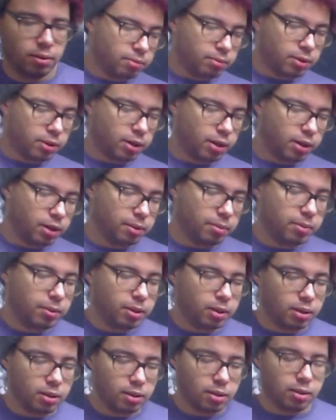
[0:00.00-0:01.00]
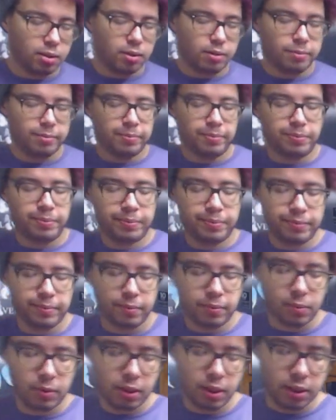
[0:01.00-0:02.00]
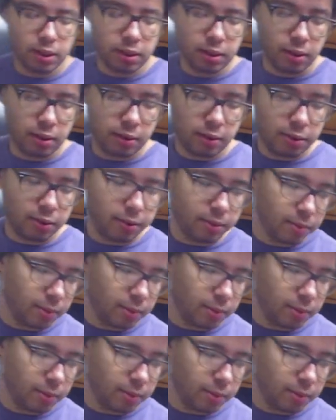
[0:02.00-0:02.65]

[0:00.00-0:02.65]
cut up these things,